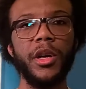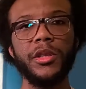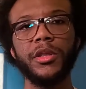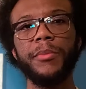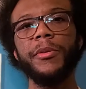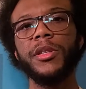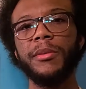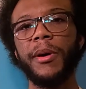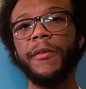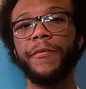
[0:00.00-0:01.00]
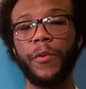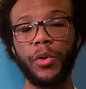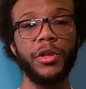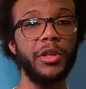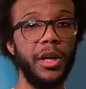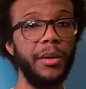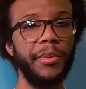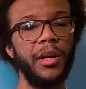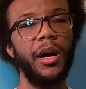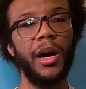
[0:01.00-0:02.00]
So the book is about Forrest Gump,
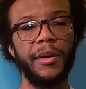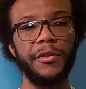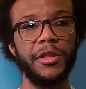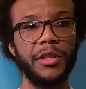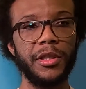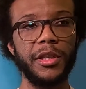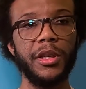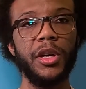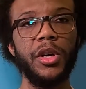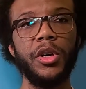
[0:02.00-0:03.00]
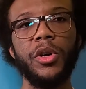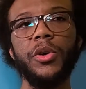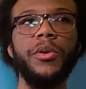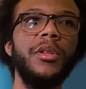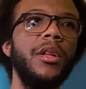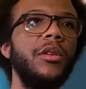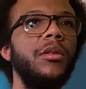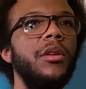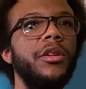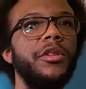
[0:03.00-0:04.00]
obviously, who is a
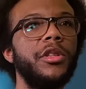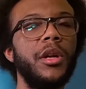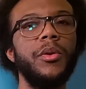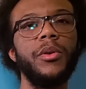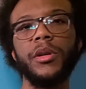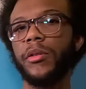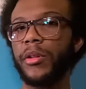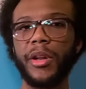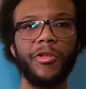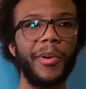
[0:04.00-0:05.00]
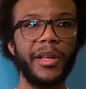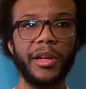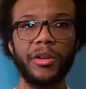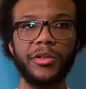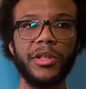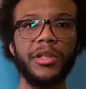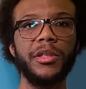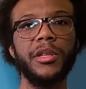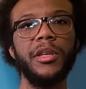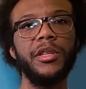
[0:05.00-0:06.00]
little slower than everybody else.
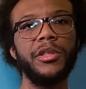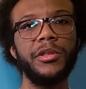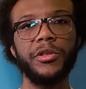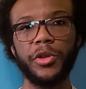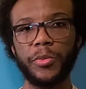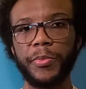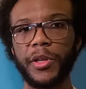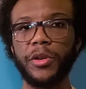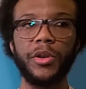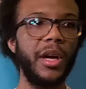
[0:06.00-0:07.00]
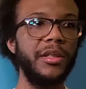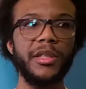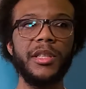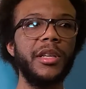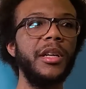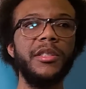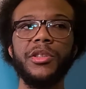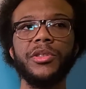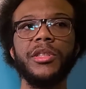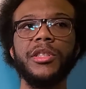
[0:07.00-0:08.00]
He's stupid, or as he
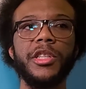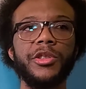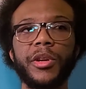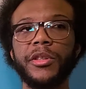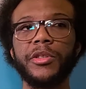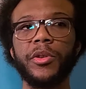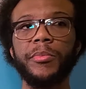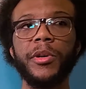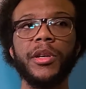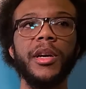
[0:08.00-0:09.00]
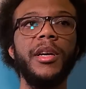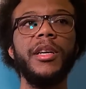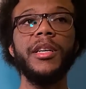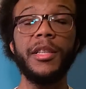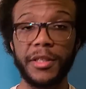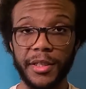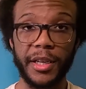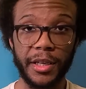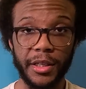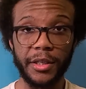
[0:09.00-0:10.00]
continuously says throughout this whole book, he's an
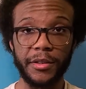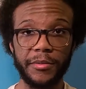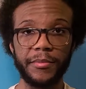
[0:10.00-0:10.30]
idiot.